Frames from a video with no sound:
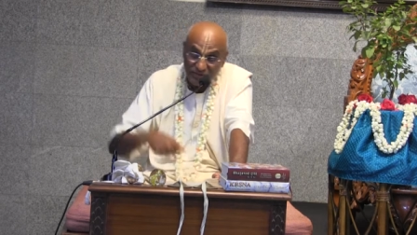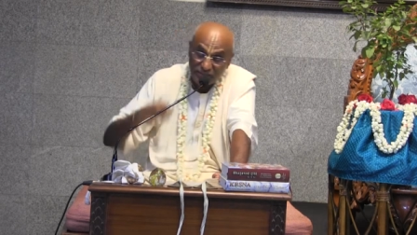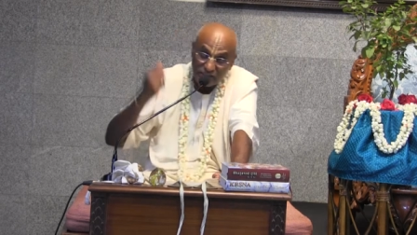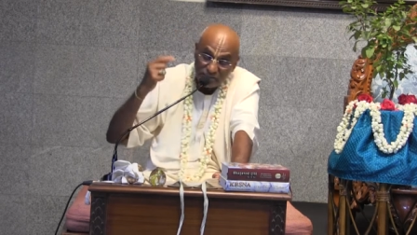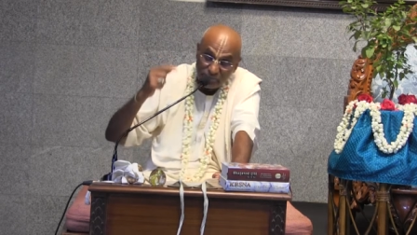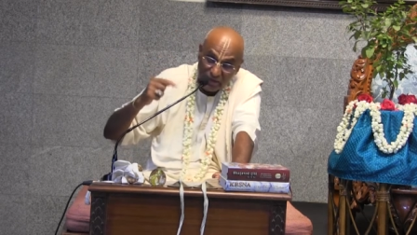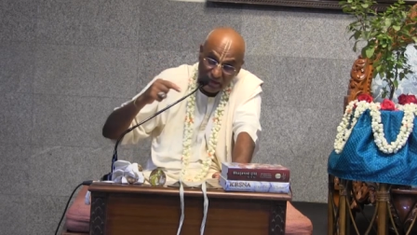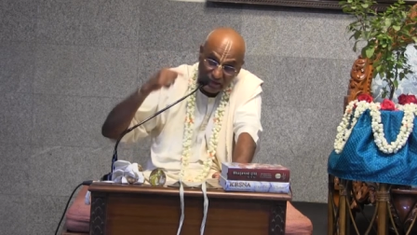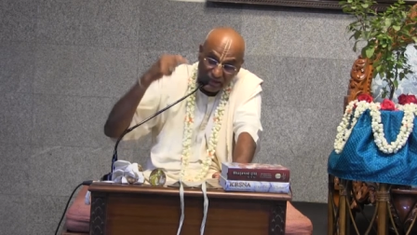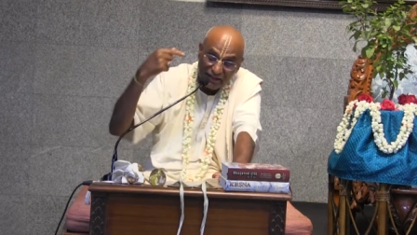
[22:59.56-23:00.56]

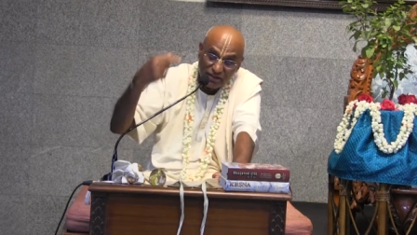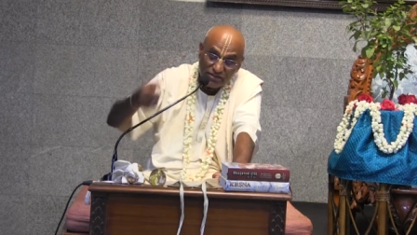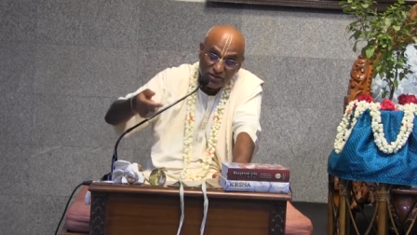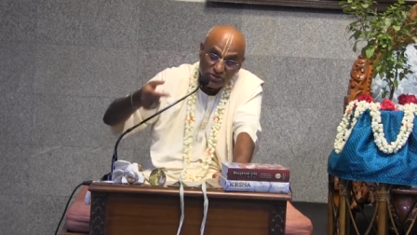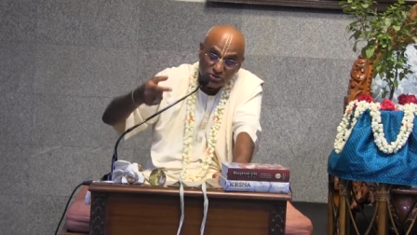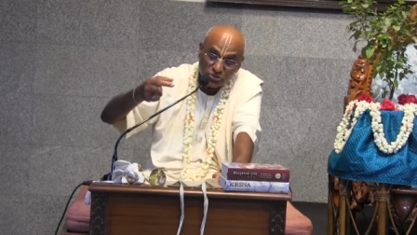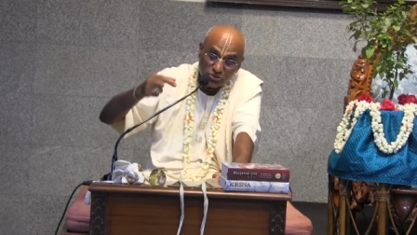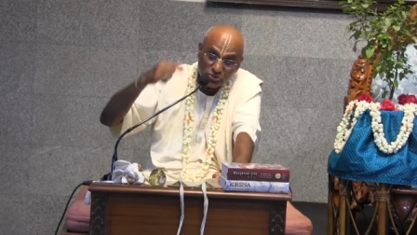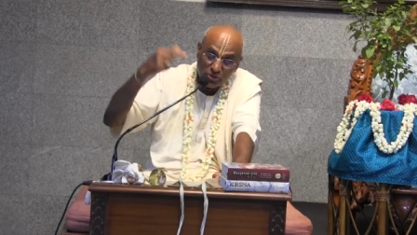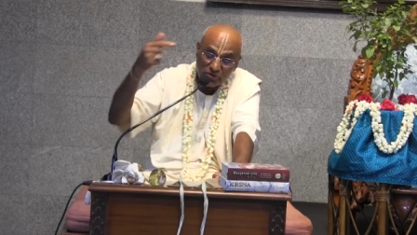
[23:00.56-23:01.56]
Liberating is also
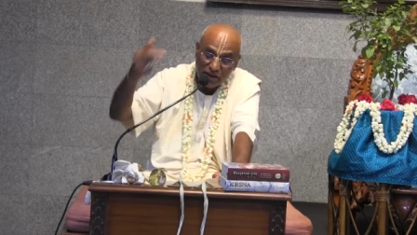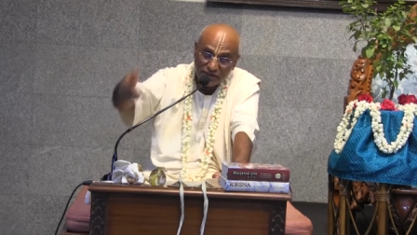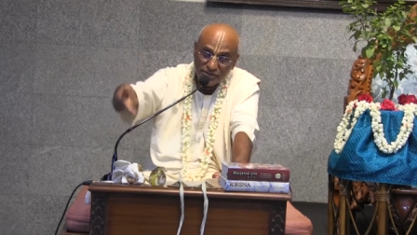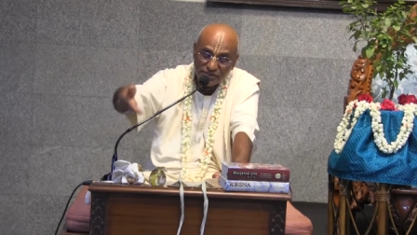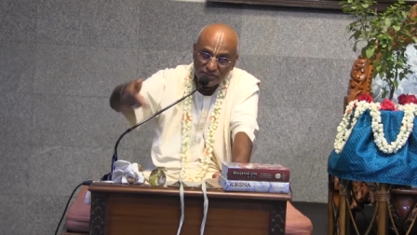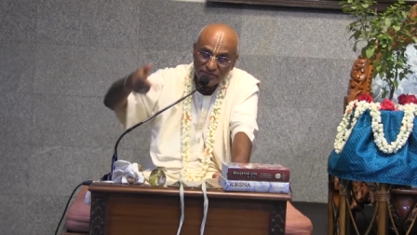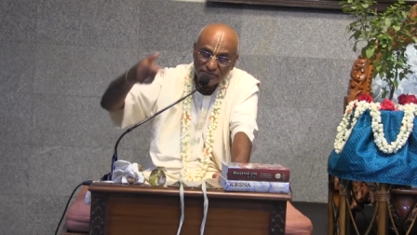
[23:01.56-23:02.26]
through our action.